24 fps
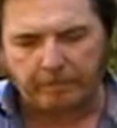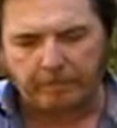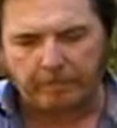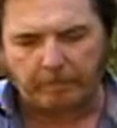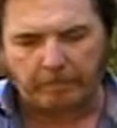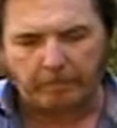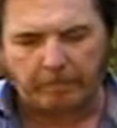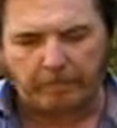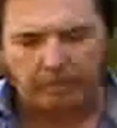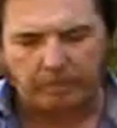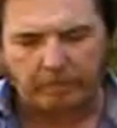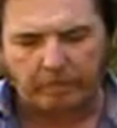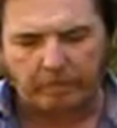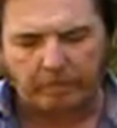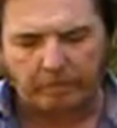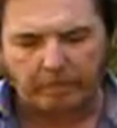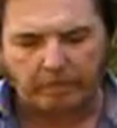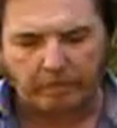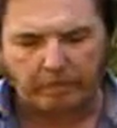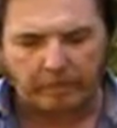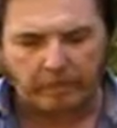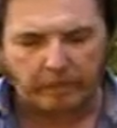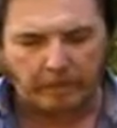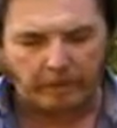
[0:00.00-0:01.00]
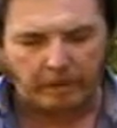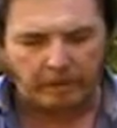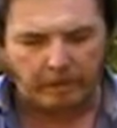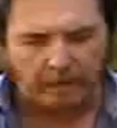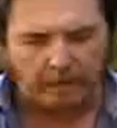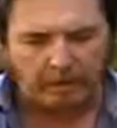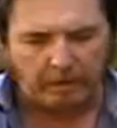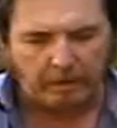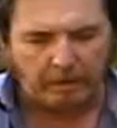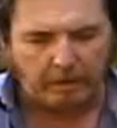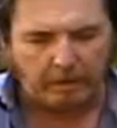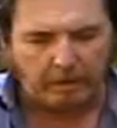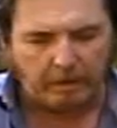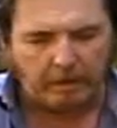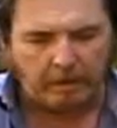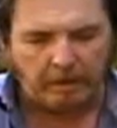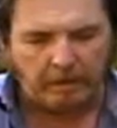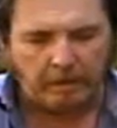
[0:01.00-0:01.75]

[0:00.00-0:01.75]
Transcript: Nobody speaks.